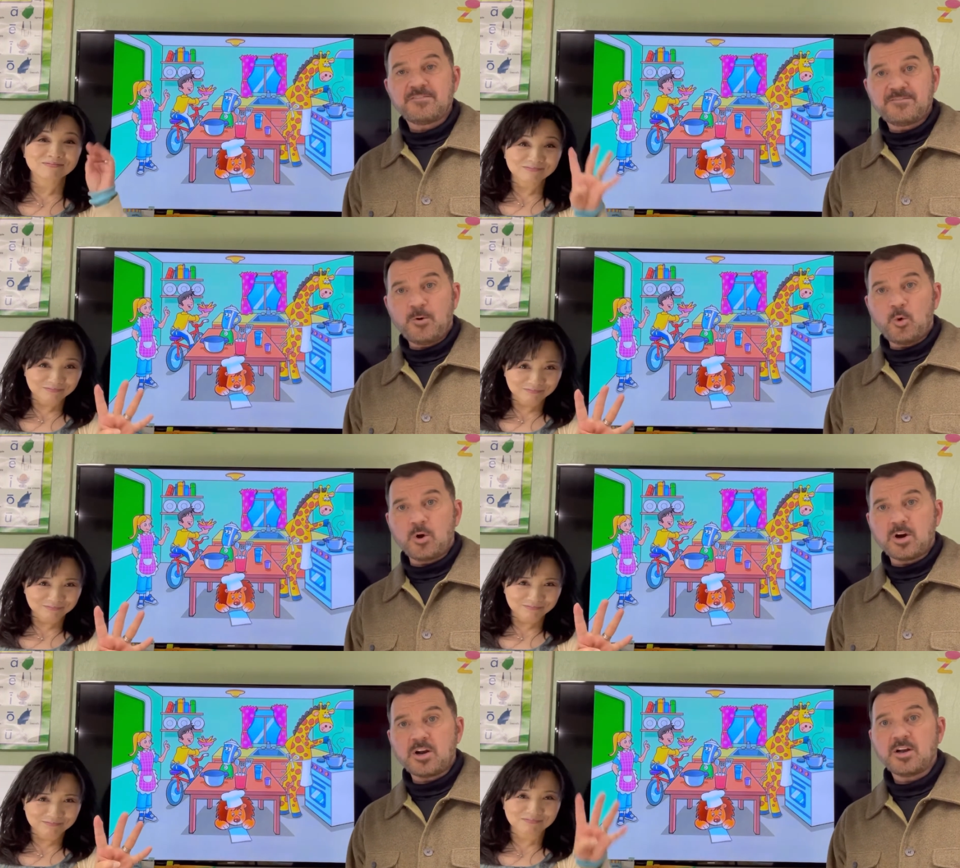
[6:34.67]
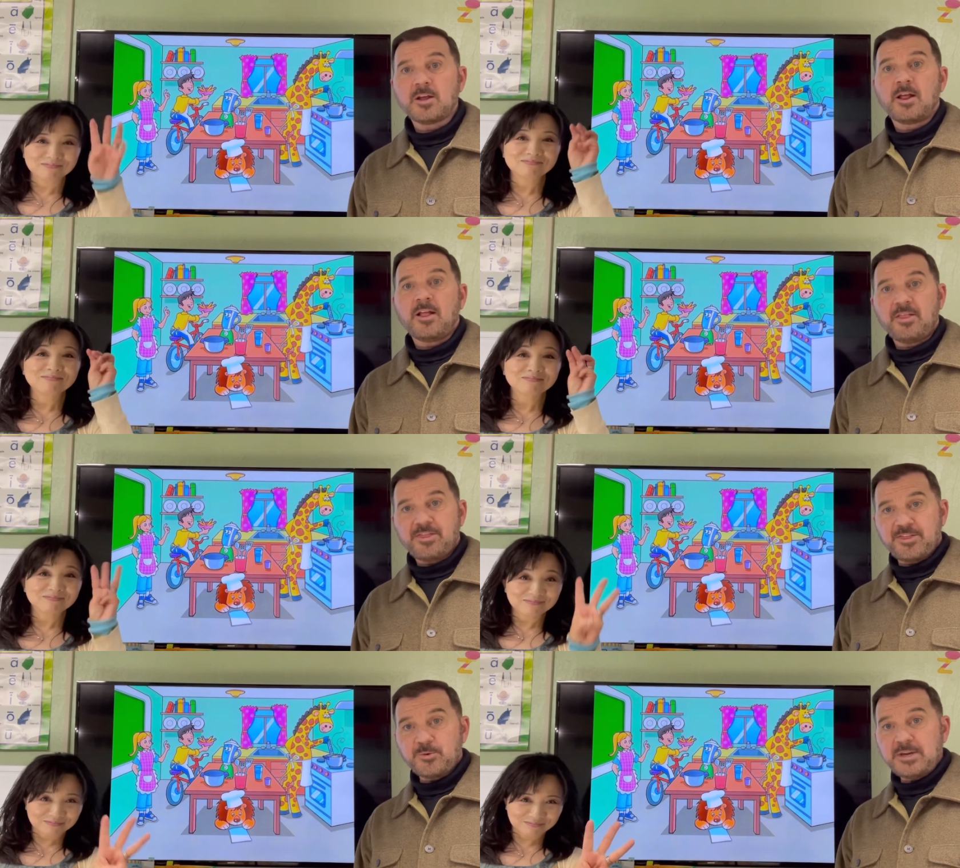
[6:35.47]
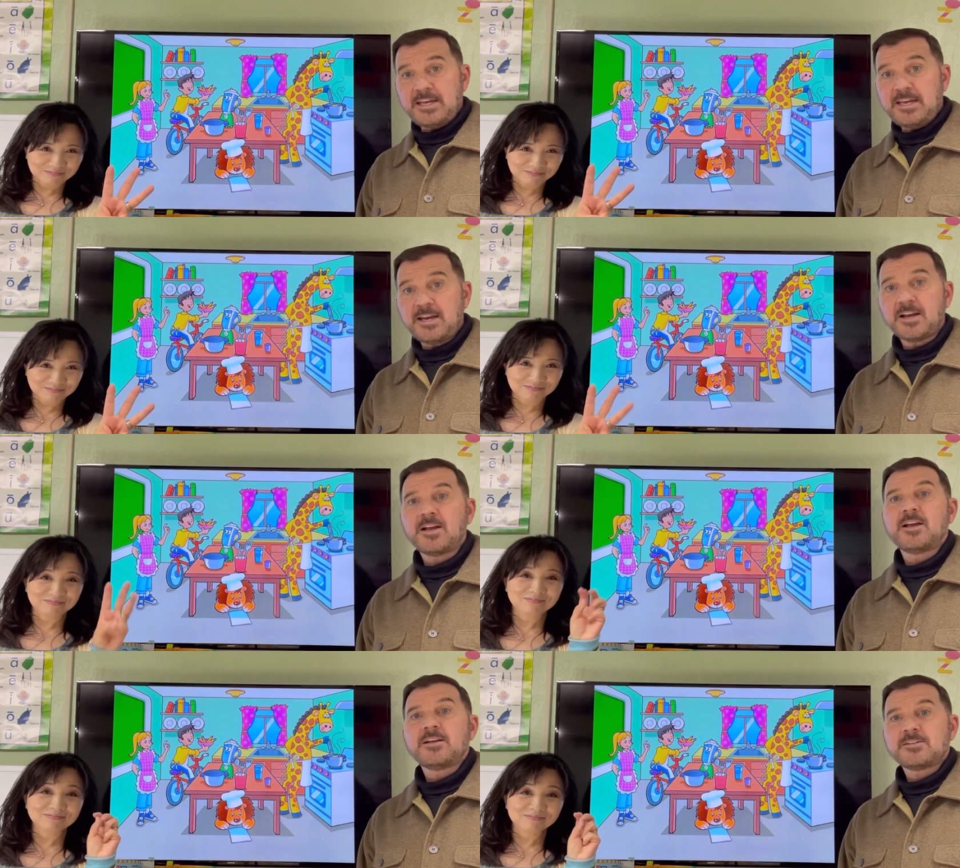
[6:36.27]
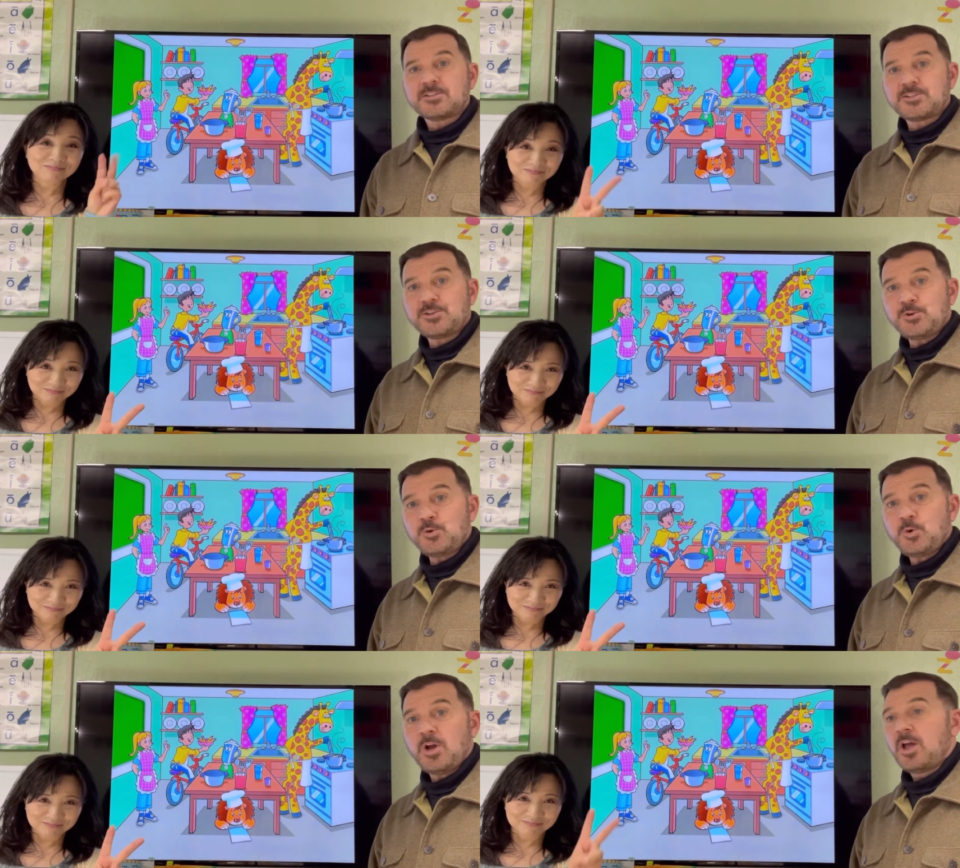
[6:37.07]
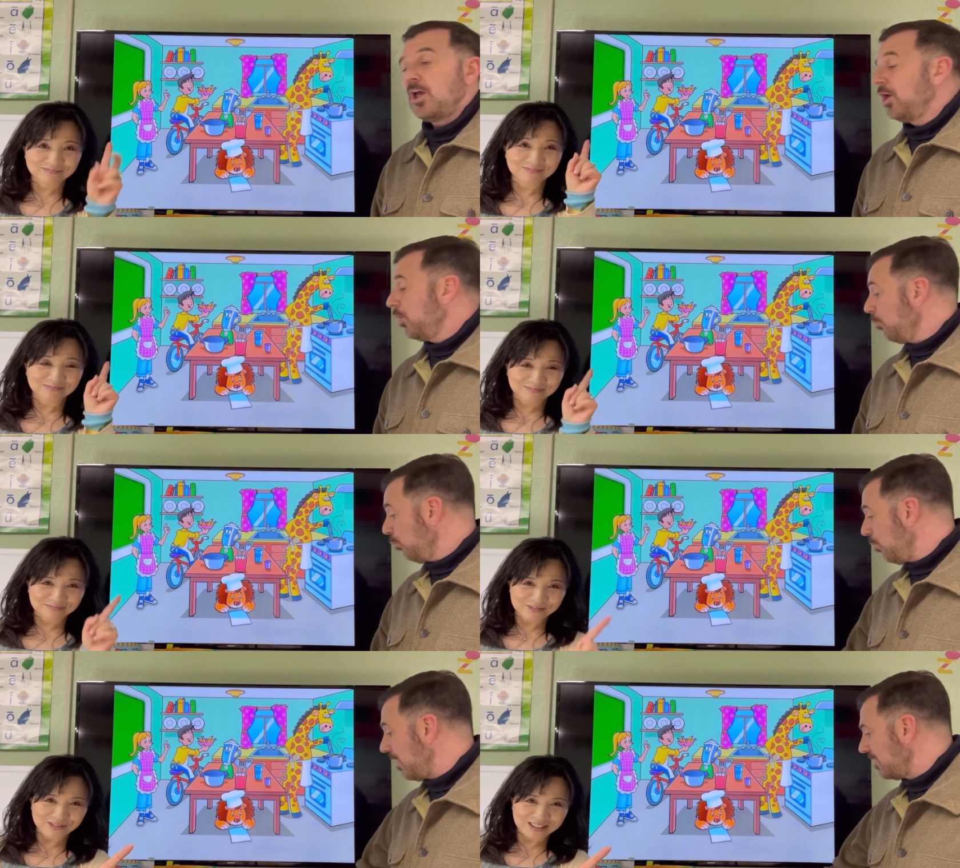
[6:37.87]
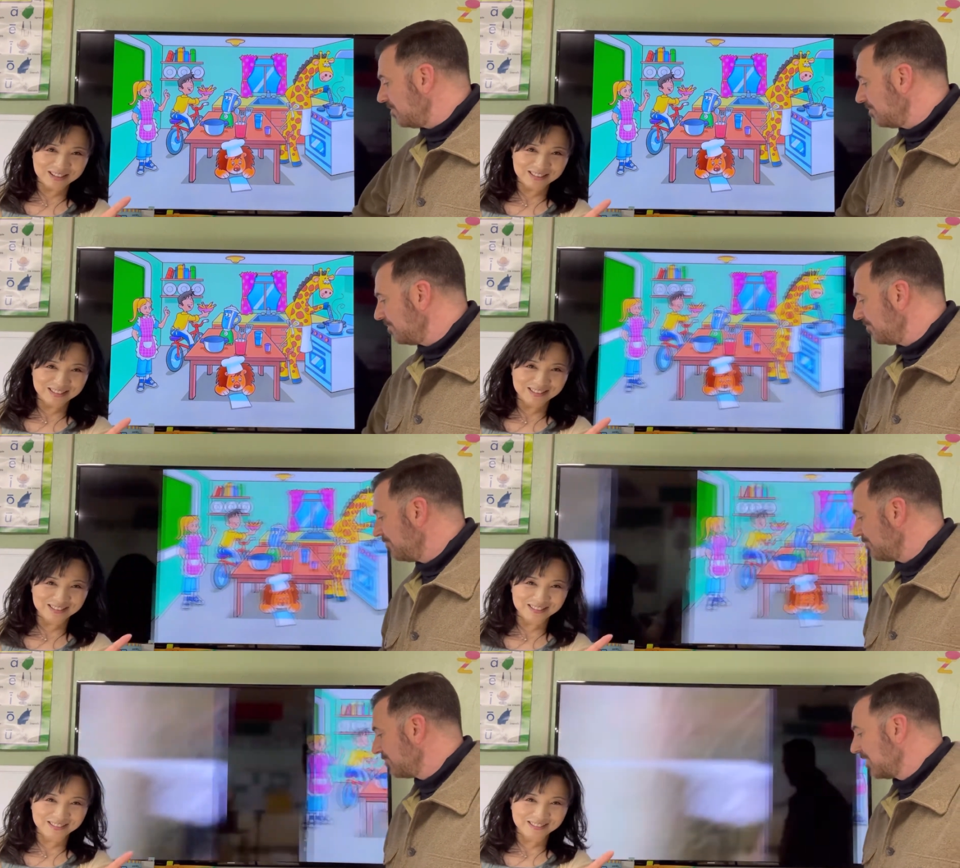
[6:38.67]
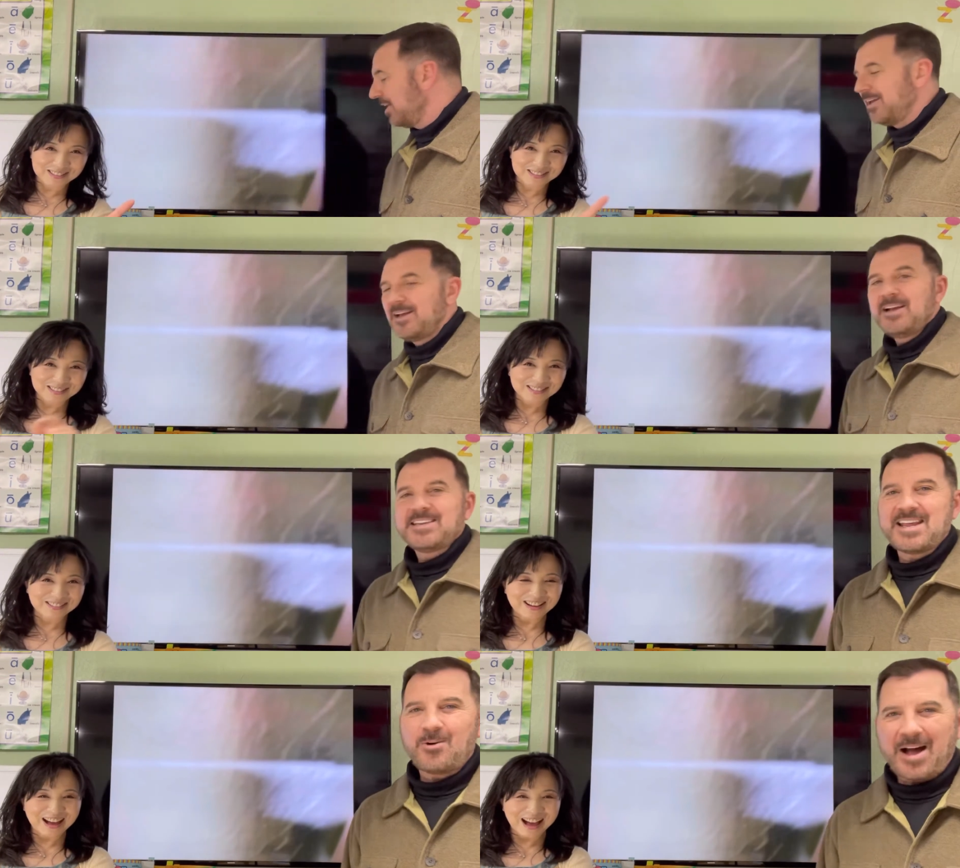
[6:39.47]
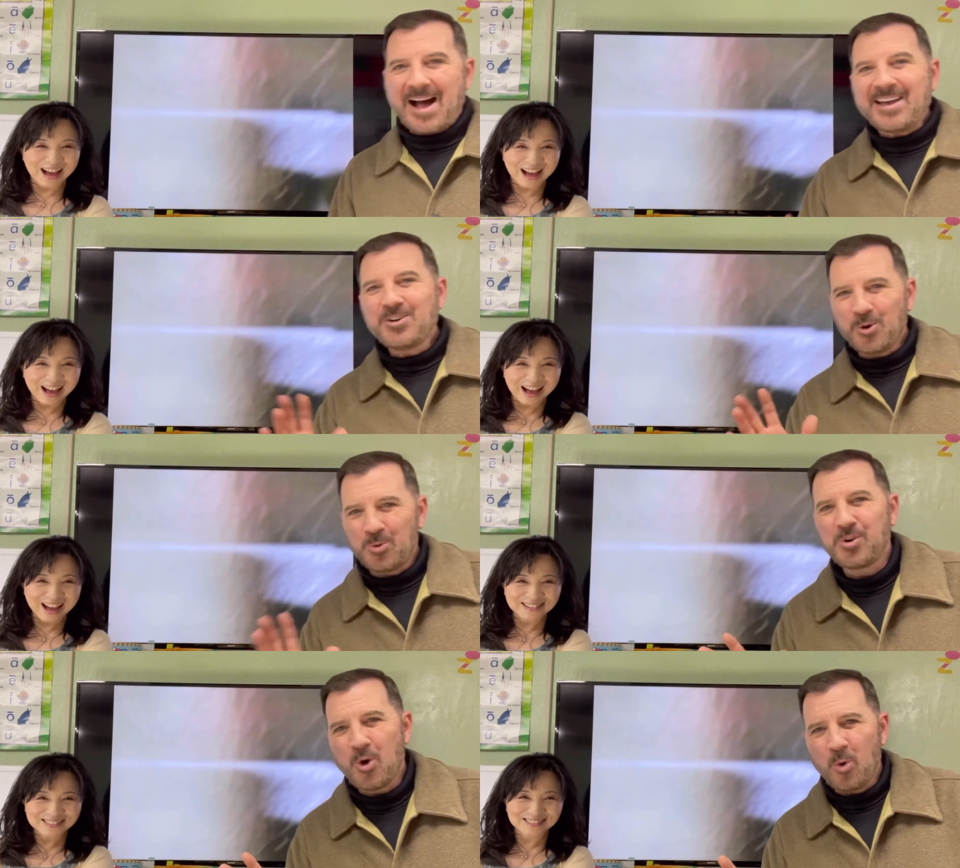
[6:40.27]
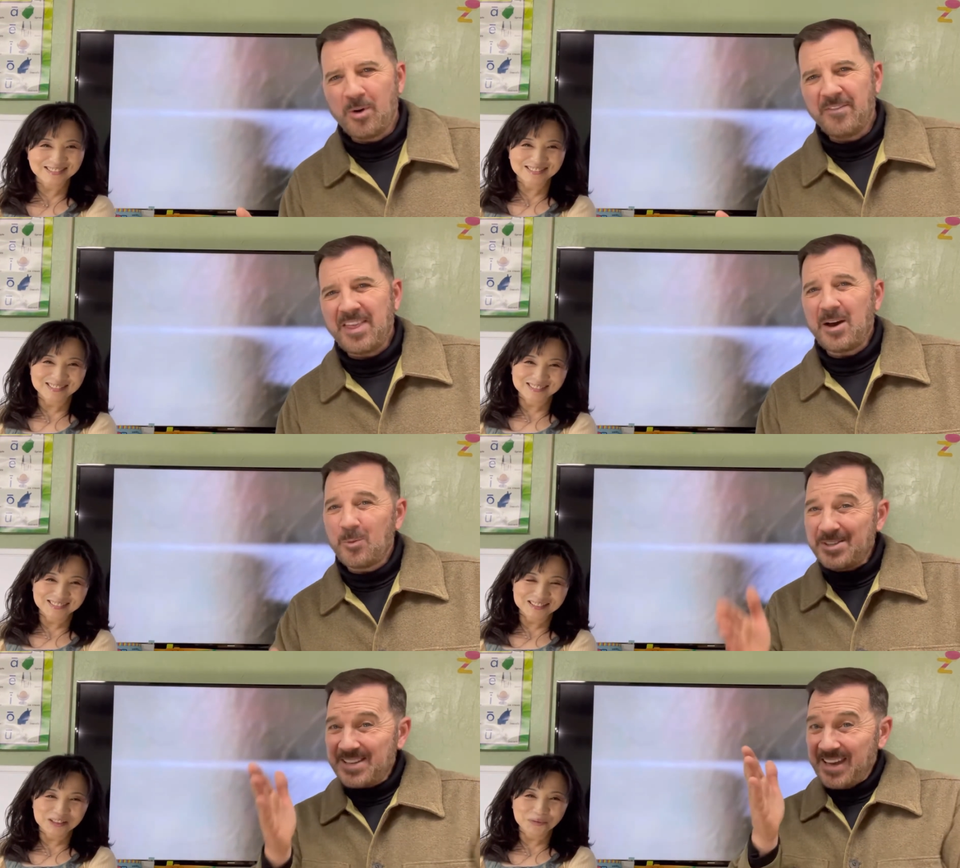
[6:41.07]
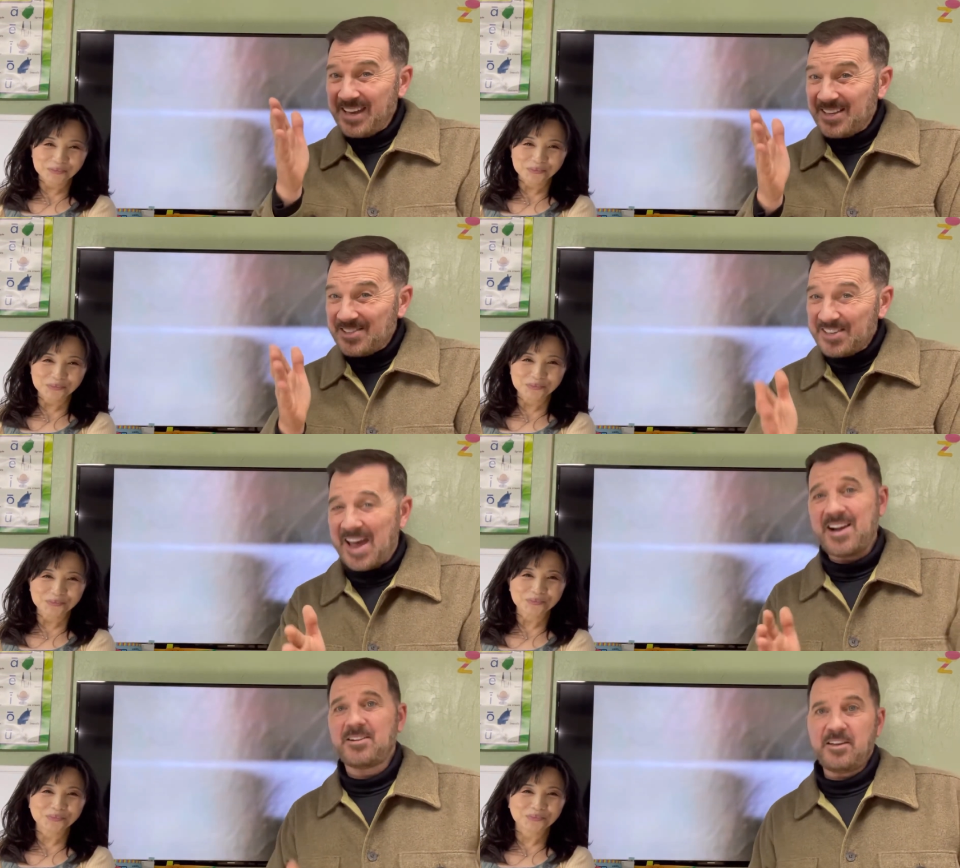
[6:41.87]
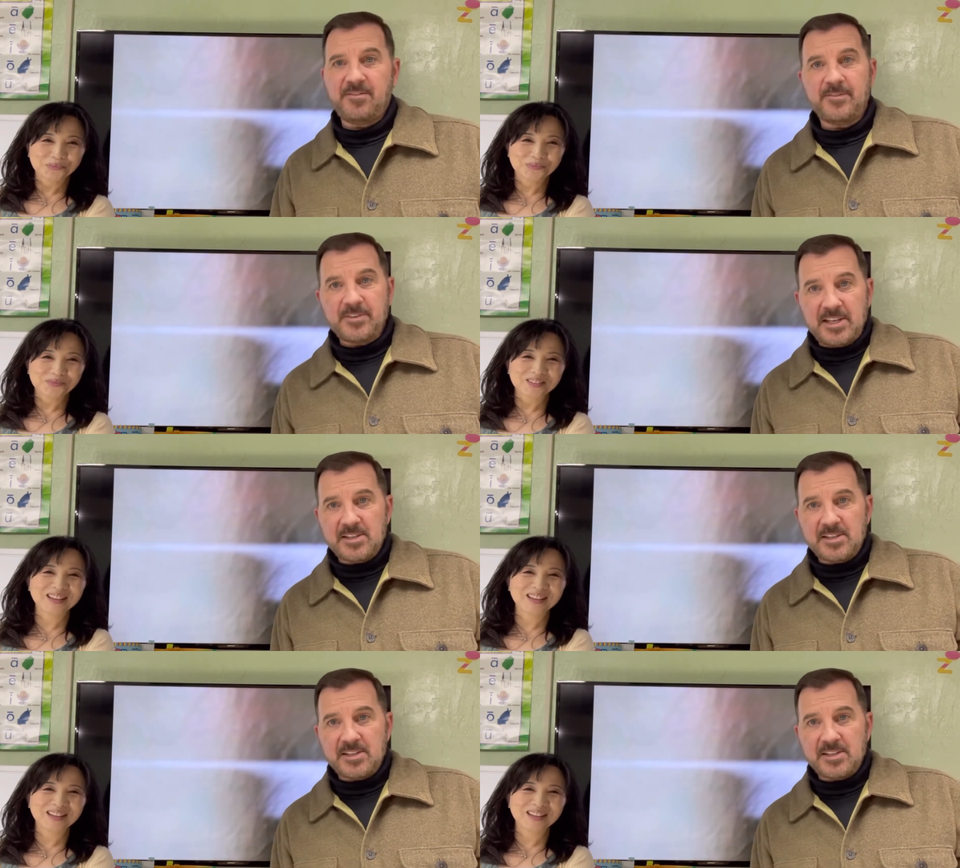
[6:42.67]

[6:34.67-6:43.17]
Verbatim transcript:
Speaker 1: four, three, two, one. Now, I don't know if that was exactly 15